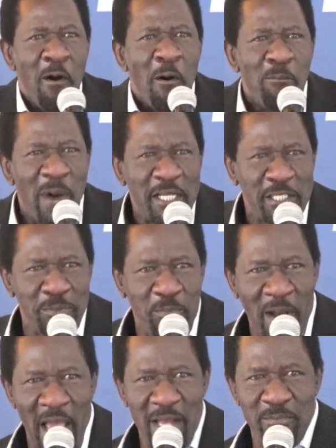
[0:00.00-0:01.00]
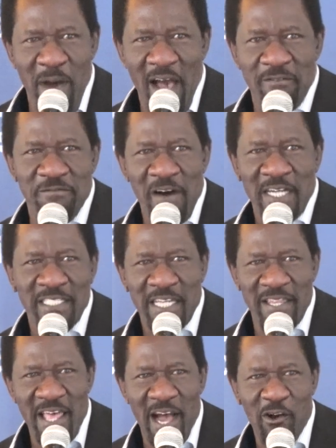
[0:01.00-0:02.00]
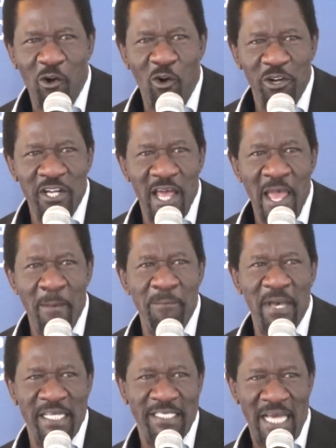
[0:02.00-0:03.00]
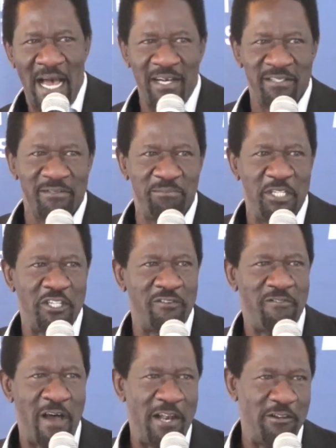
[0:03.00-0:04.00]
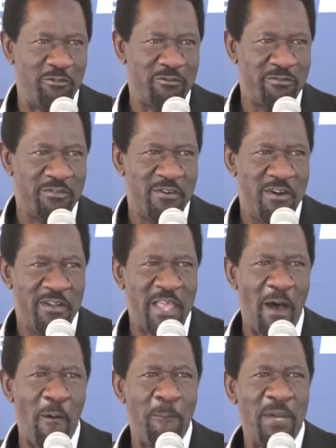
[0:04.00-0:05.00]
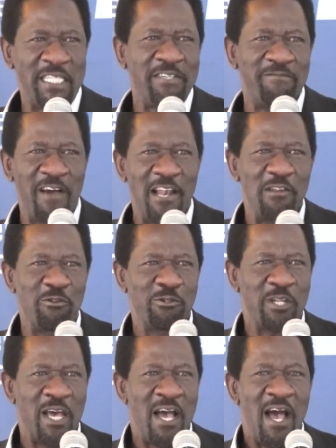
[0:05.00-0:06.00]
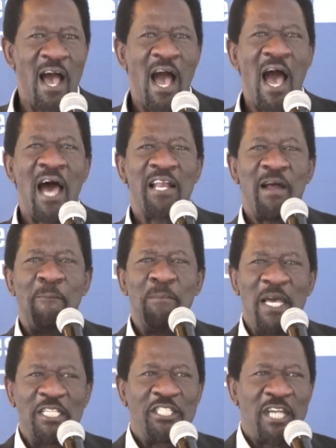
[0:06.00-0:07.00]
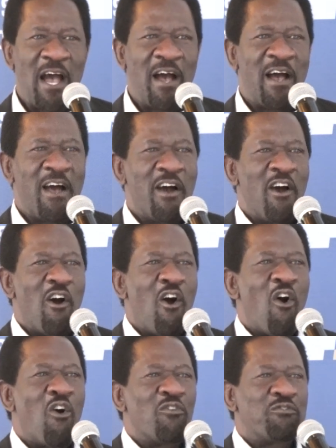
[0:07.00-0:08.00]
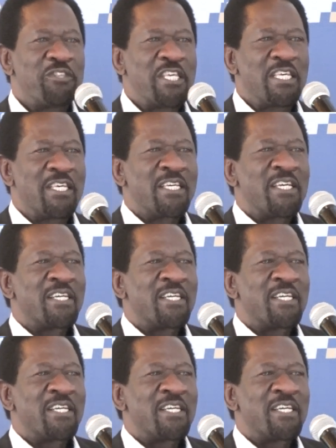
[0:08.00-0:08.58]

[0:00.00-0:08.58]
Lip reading: multiplied by a factor there called a beta value. Now, beta values are a measure of the